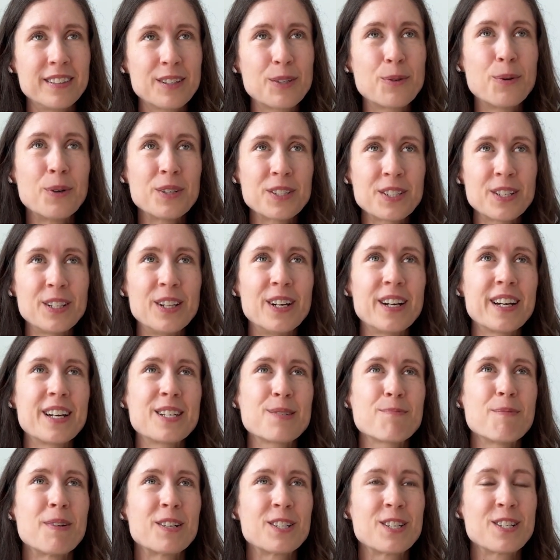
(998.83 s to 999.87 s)
quilt along
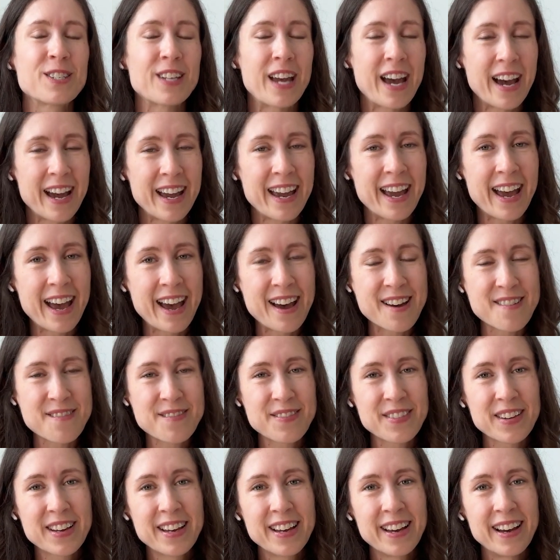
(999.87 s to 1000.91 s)
as much as I have.